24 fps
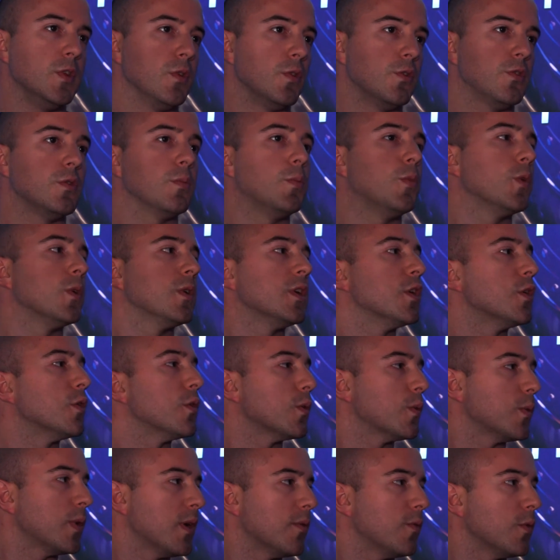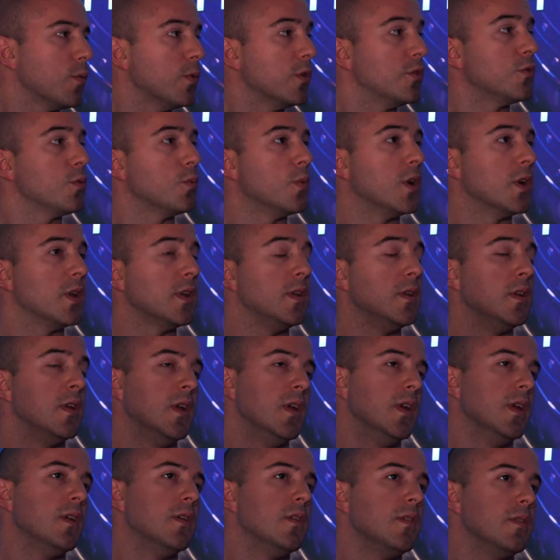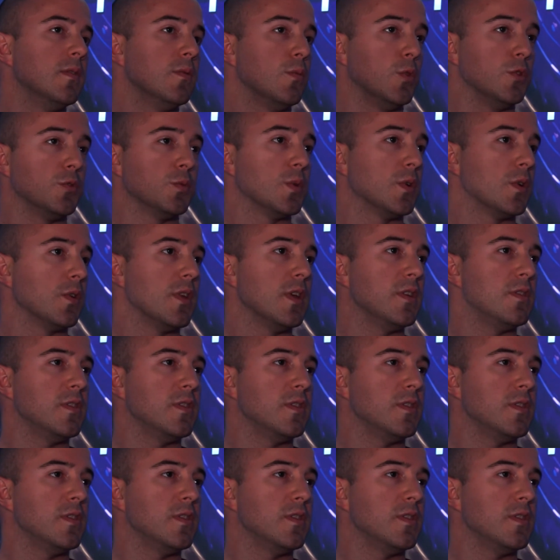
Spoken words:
support hero or whatever. Which one are they